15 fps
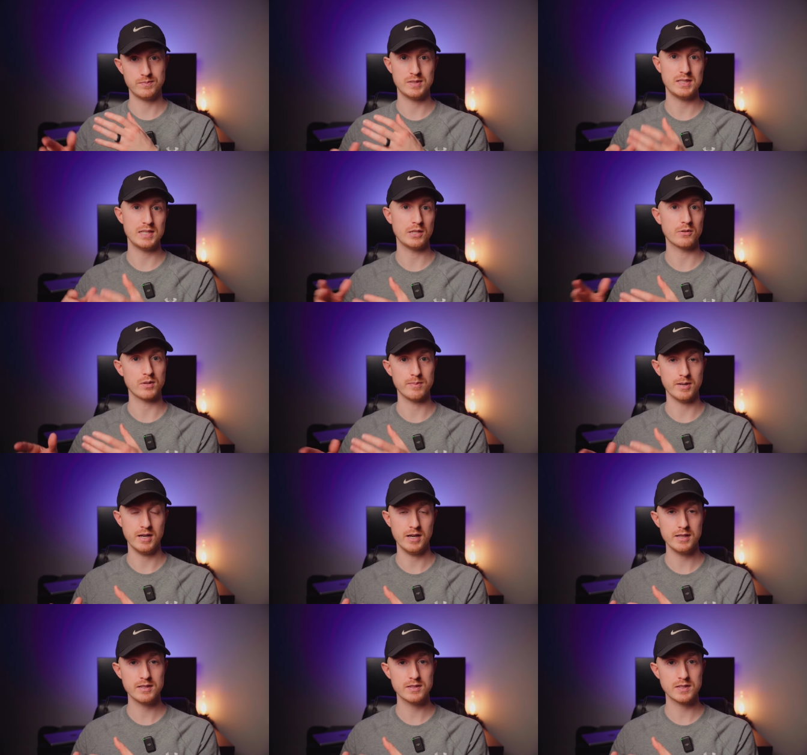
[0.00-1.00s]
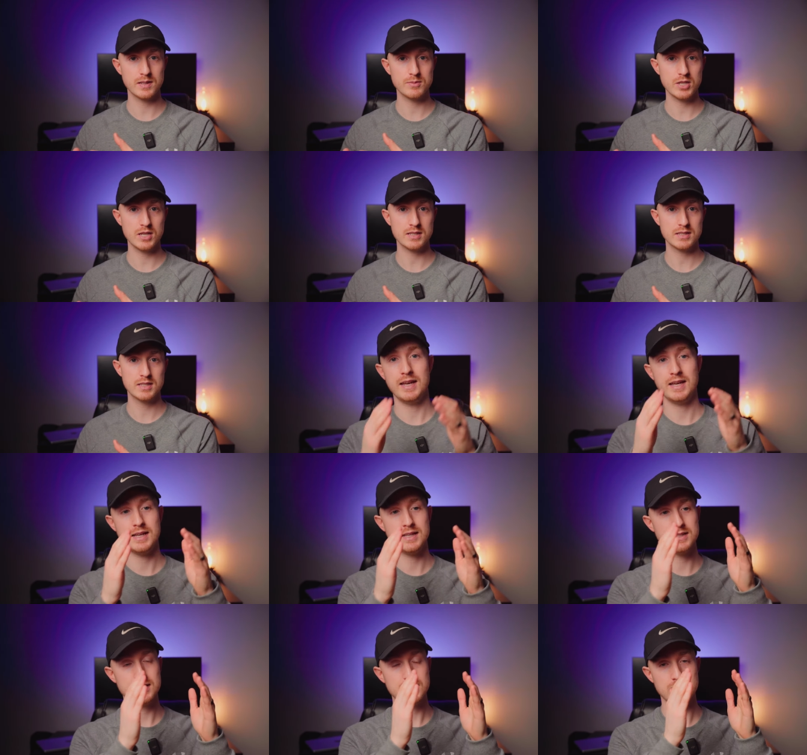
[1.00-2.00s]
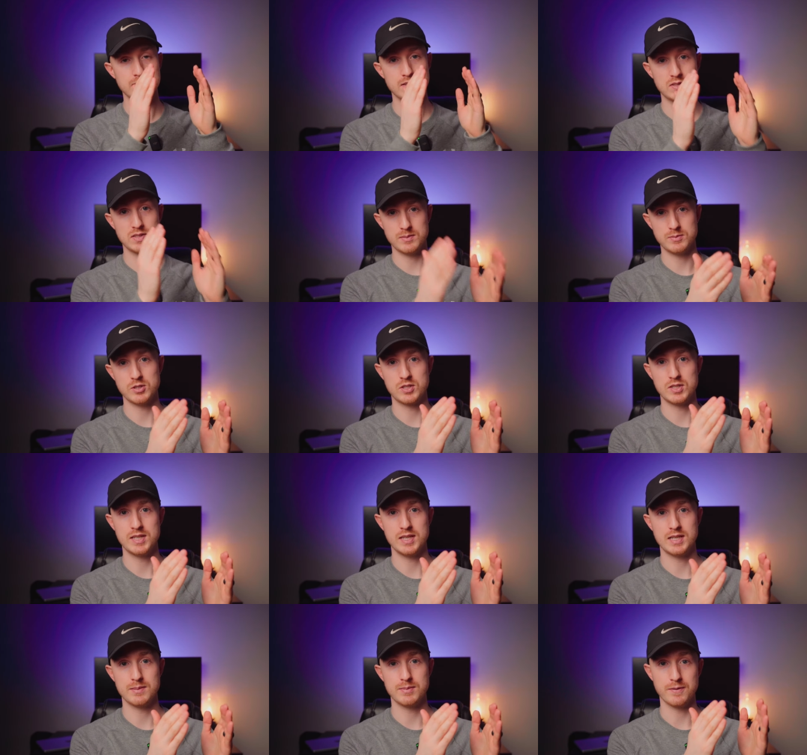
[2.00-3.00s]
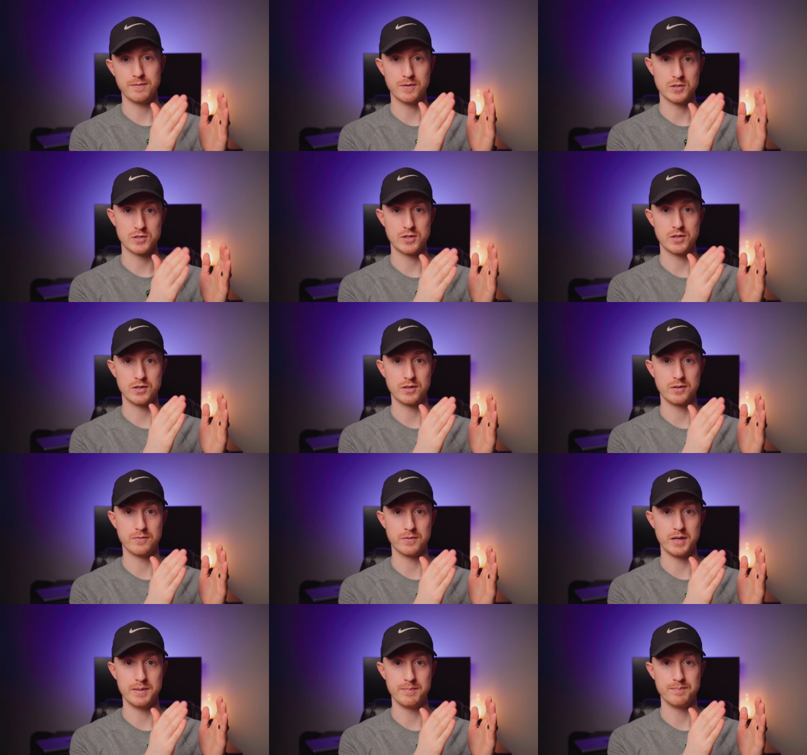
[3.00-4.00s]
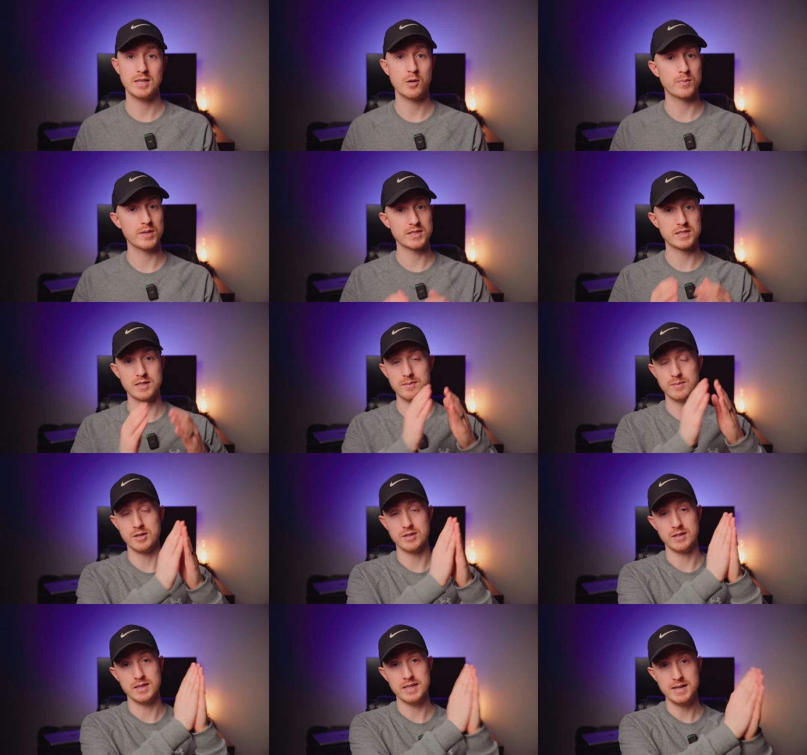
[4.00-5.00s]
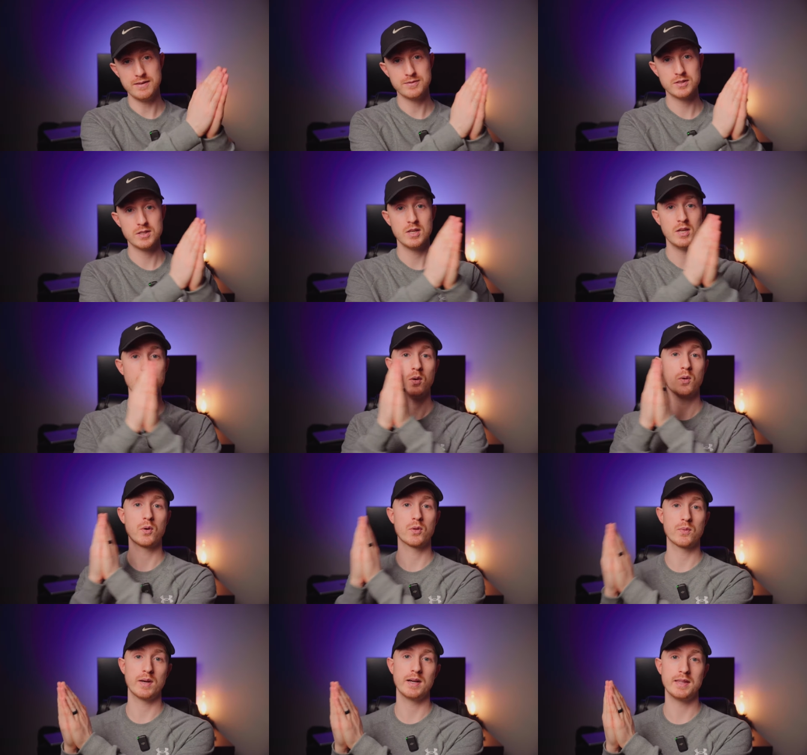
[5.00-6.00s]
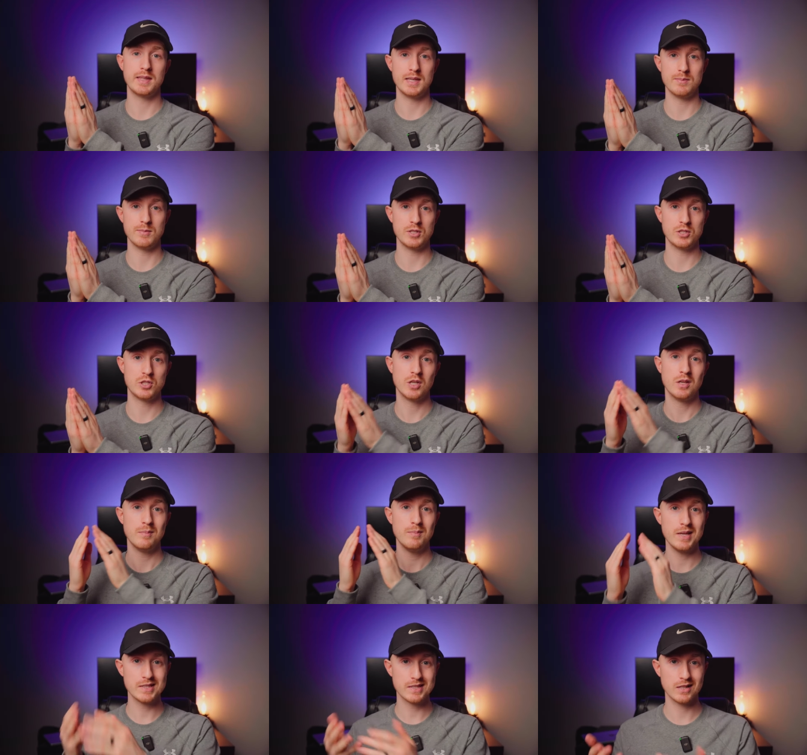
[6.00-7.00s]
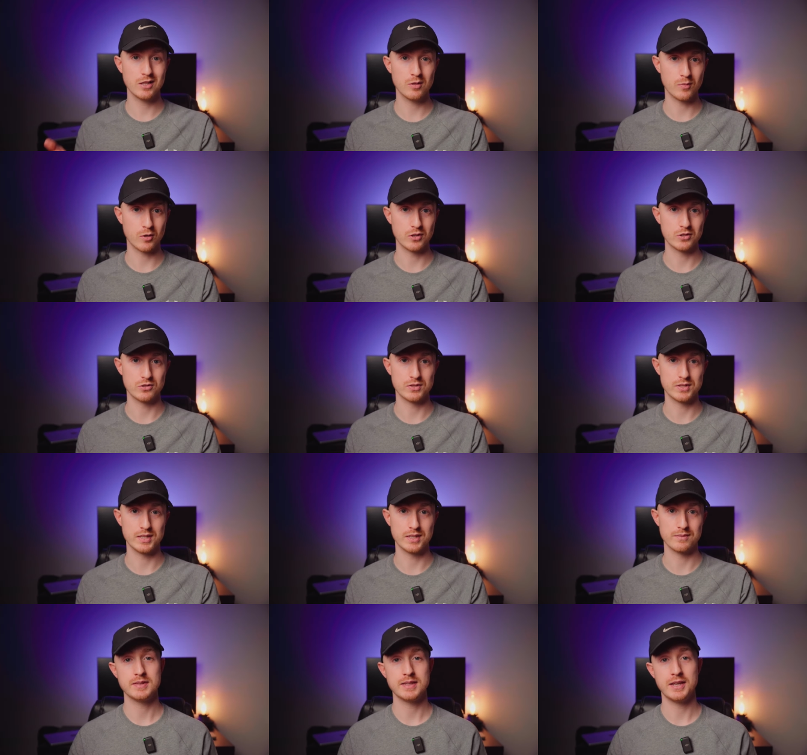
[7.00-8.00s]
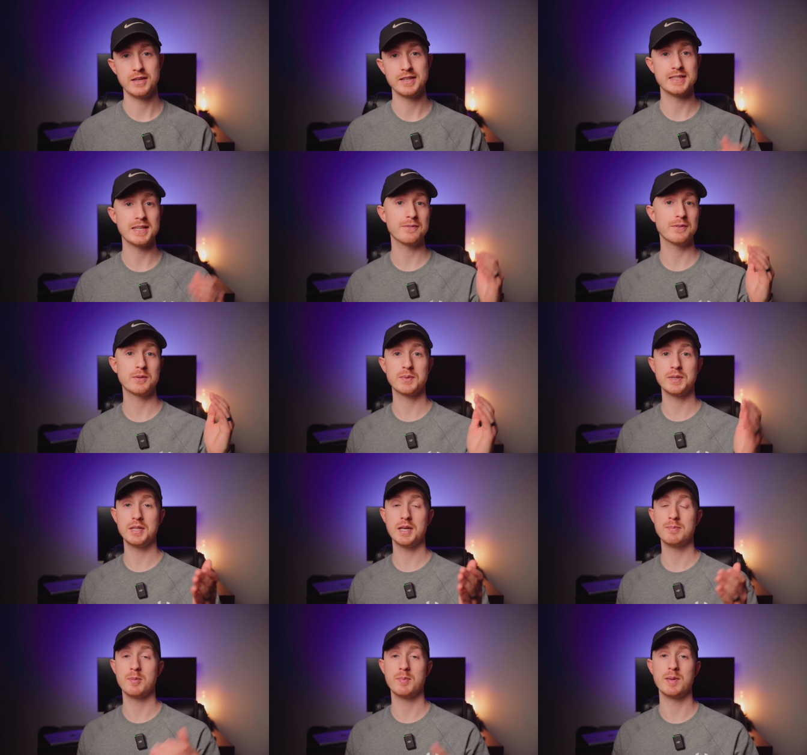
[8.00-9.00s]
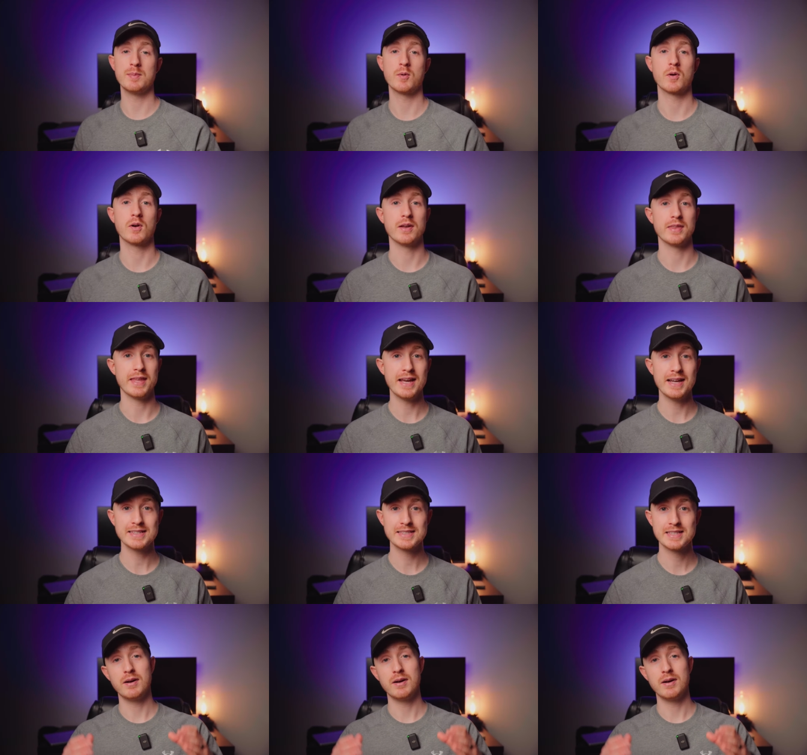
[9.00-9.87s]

scenery behind the subject, and the subject to take up the first third of the frame. Now placing them on the left or the right of the image makes it a little more interesting. Now you can definitely read up a bit more on that,